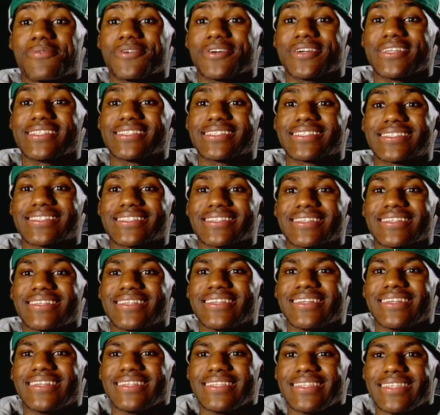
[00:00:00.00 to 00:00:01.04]
points,
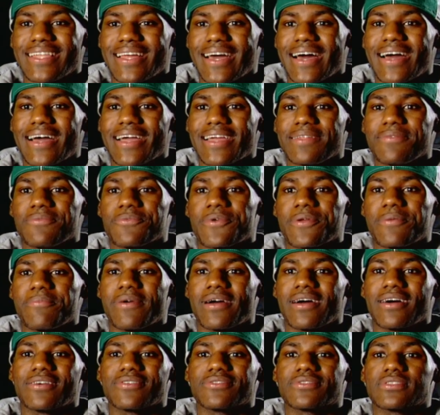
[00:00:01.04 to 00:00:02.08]
9
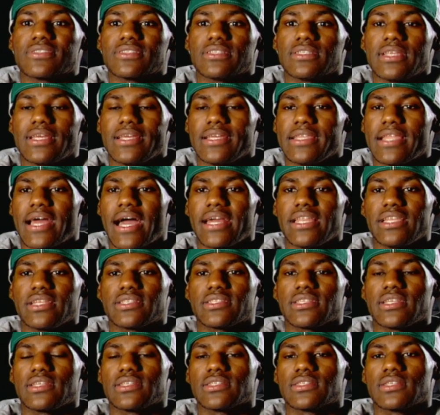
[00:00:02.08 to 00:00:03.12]
rebounds, and 9
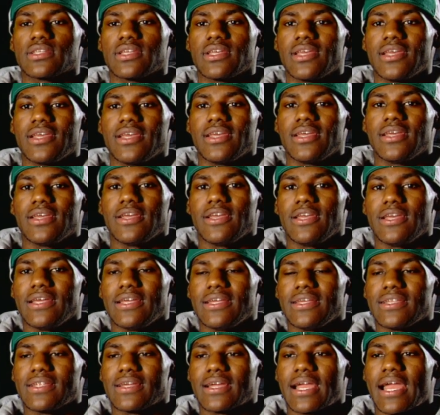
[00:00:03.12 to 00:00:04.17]
assists.
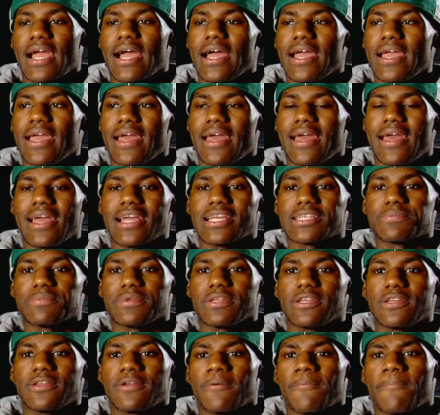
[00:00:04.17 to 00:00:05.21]
And a guy had asked
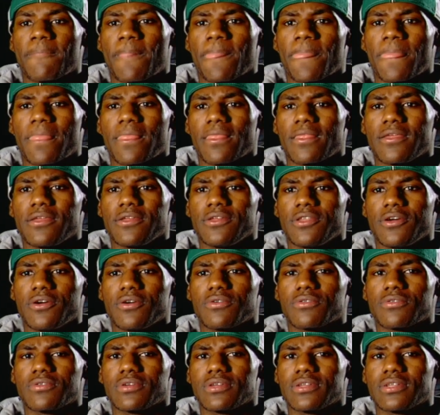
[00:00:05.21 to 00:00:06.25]
me, you
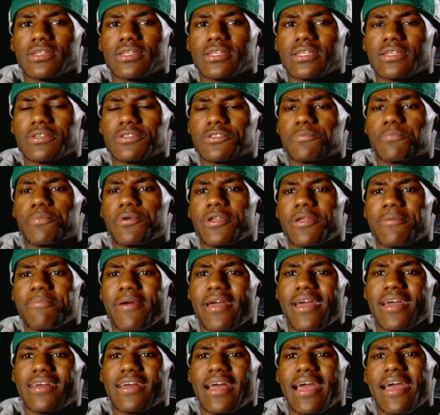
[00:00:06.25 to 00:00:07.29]
know, it was a pretty
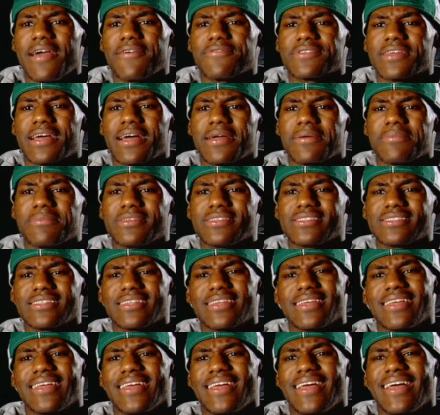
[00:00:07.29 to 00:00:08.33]
bad halftime, isn't
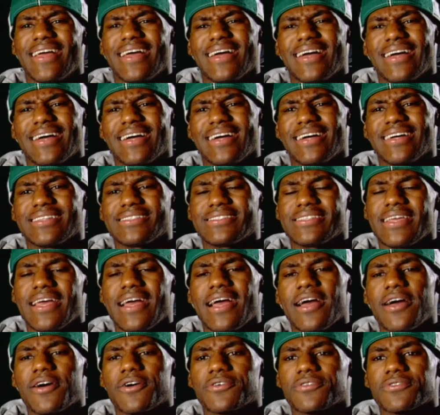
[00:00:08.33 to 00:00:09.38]
it? I said,
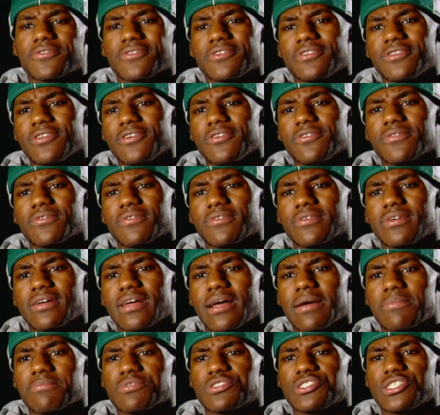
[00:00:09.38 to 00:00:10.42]
how? You know,
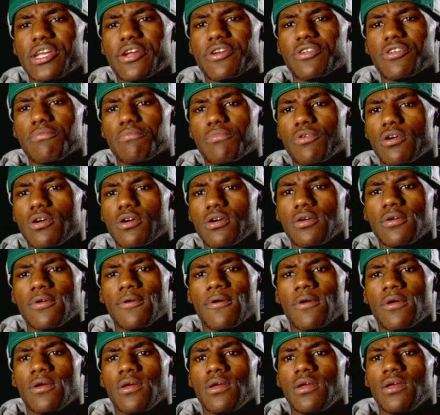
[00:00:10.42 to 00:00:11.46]
I'm sharing the ball,
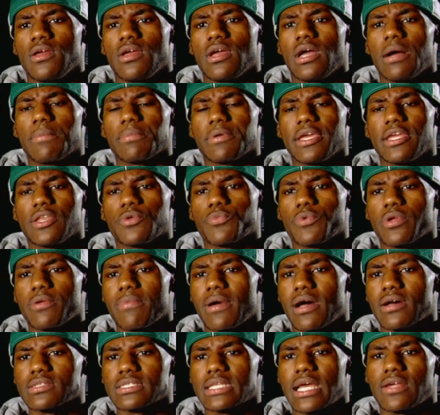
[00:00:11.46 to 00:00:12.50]
I'm getting
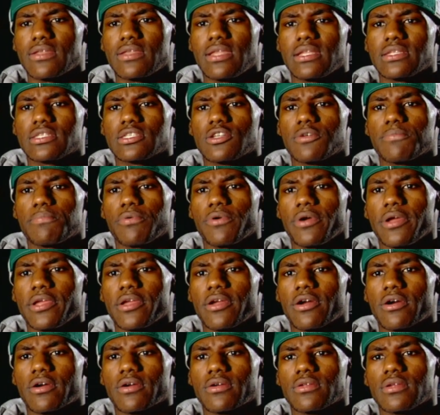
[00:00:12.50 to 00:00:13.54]
rebounds, I'm to the point
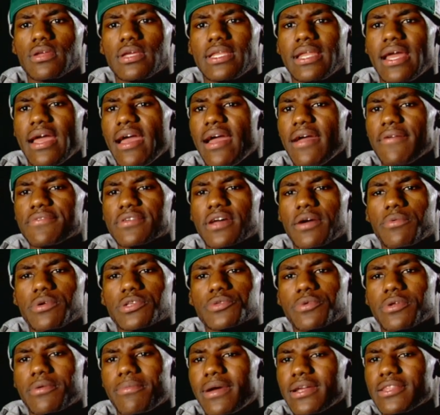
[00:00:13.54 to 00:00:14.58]
guard, and at halftime we
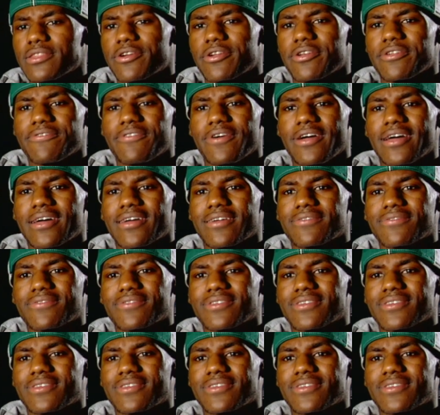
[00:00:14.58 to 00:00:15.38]
was winning by 35.